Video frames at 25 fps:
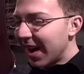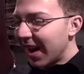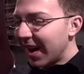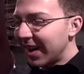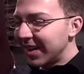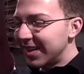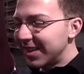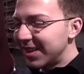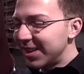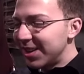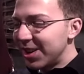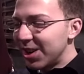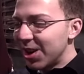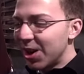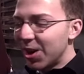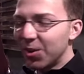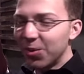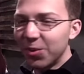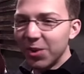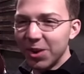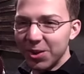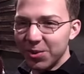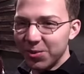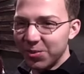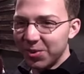I didn't know
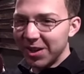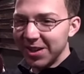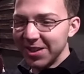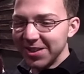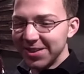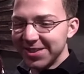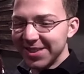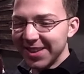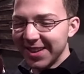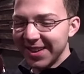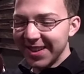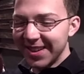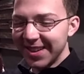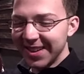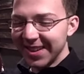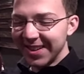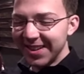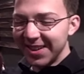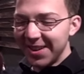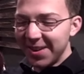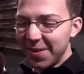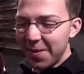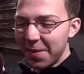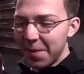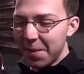what it was. Like,
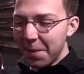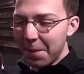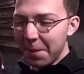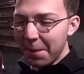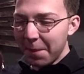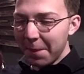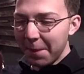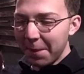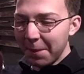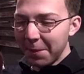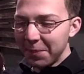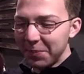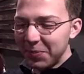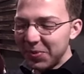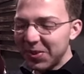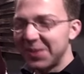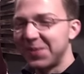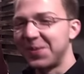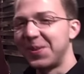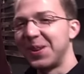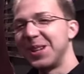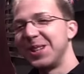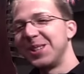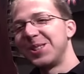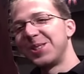uh,
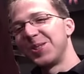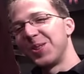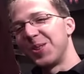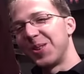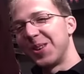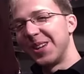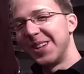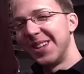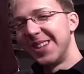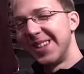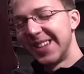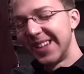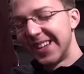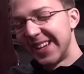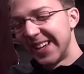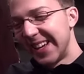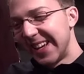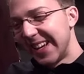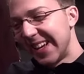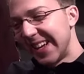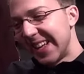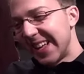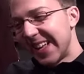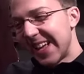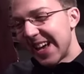funny story.
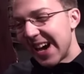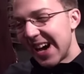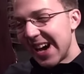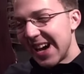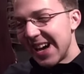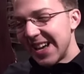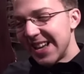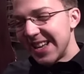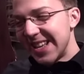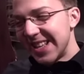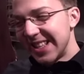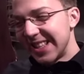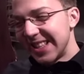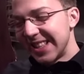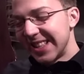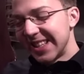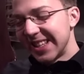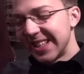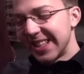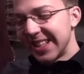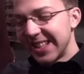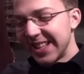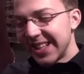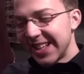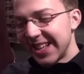I,
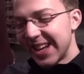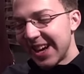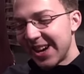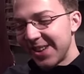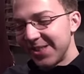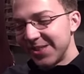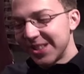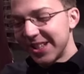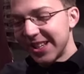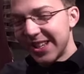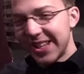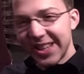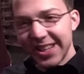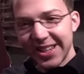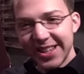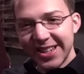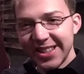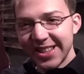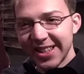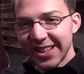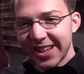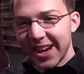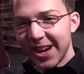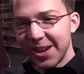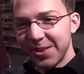the, I was a kid
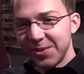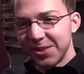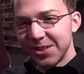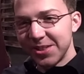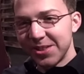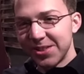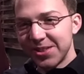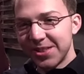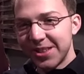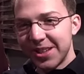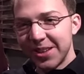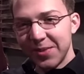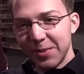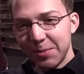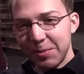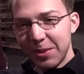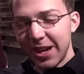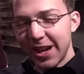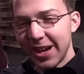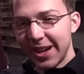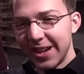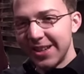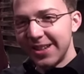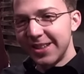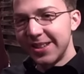and the guy was giving me
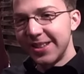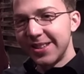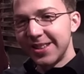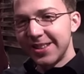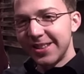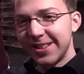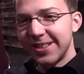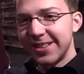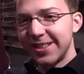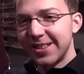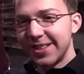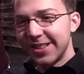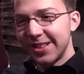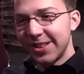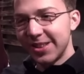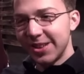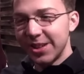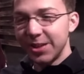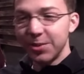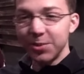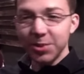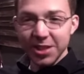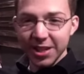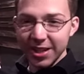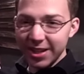head
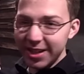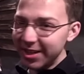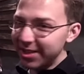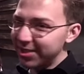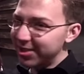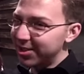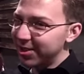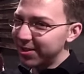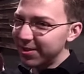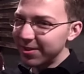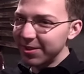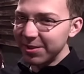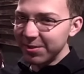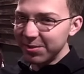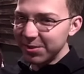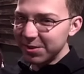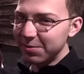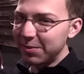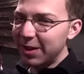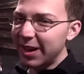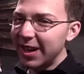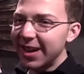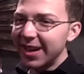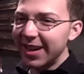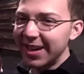Okay. He was a kid too. He was
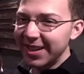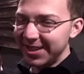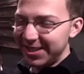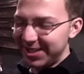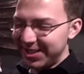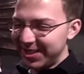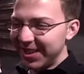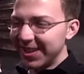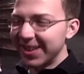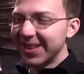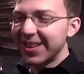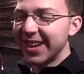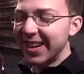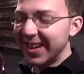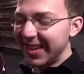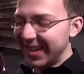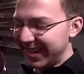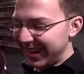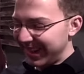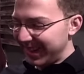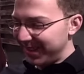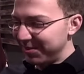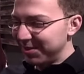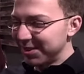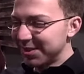okay, my age. Okay, yeah,
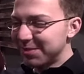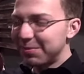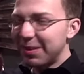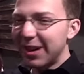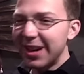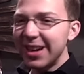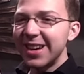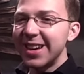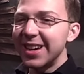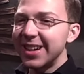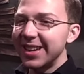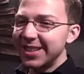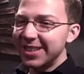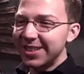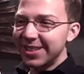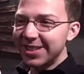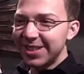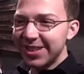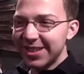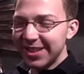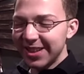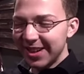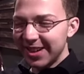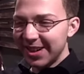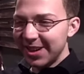okay. he was my
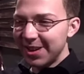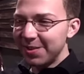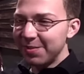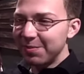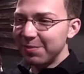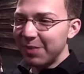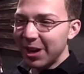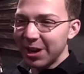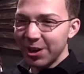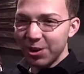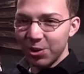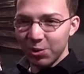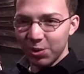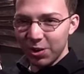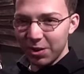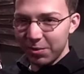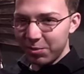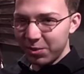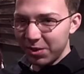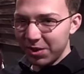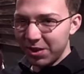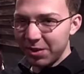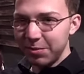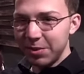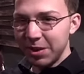age. Um, I grew
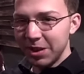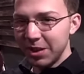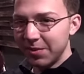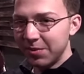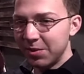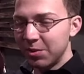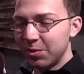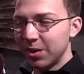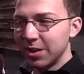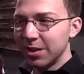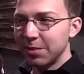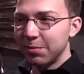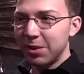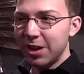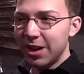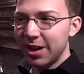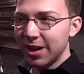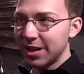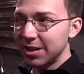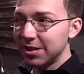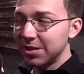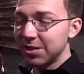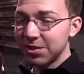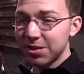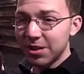up with him. He lived around the block.
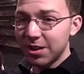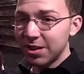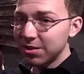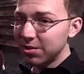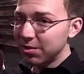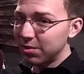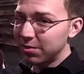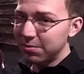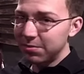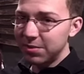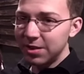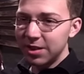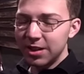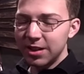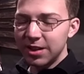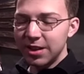I still talk to him.